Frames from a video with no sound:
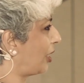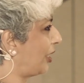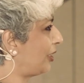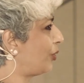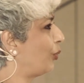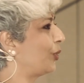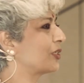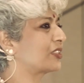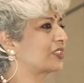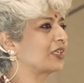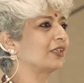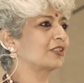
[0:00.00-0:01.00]
line, we are
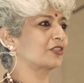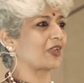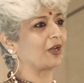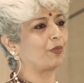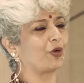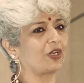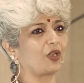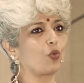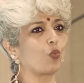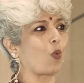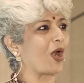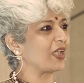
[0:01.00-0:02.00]
still
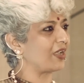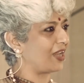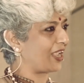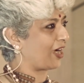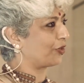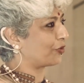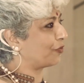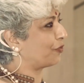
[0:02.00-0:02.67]
celebrating one day out